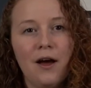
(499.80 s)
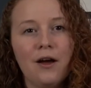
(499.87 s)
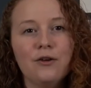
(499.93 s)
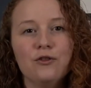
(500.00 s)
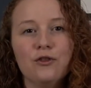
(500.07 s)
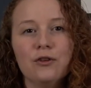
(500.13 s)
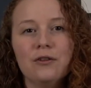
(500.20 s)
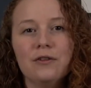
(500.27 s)

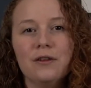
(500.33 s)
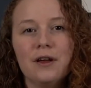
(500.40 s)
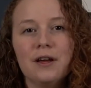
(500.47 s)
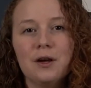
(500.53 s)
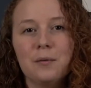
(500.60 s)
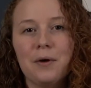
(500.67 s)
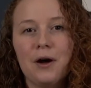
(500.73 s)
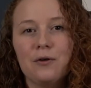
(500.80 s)
Just
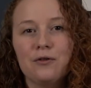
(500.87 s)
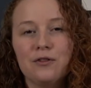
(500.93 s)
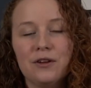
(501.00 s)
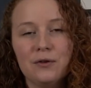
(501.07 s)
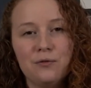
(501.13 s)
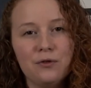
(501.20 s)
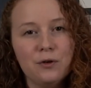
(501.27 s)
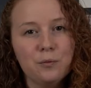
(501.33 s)
think about
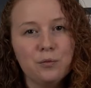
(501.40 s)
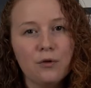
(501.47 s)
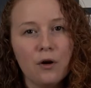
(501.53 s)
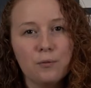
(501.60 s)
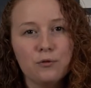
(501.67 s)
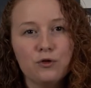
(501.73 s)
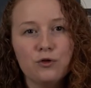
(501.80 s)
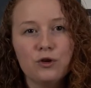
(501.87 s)
different
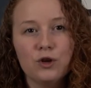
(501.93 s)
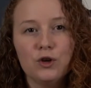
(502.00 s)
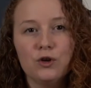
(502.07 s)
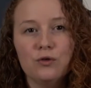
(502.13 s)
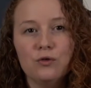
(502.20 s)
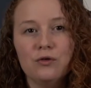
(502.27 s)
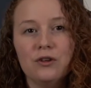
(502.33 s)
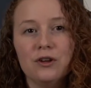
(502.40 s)
props you can
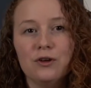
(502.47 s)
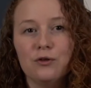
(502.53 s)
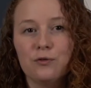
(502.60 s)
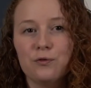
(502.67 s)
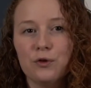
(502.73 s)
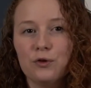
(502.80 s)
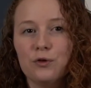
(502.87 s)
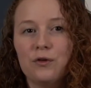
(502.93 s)
use in your
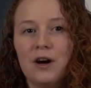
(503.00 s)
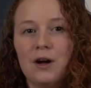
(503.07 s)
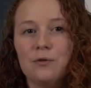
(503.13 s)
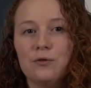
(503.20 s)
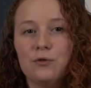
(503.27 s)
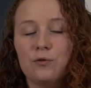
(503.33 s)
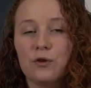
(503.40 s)
photographs.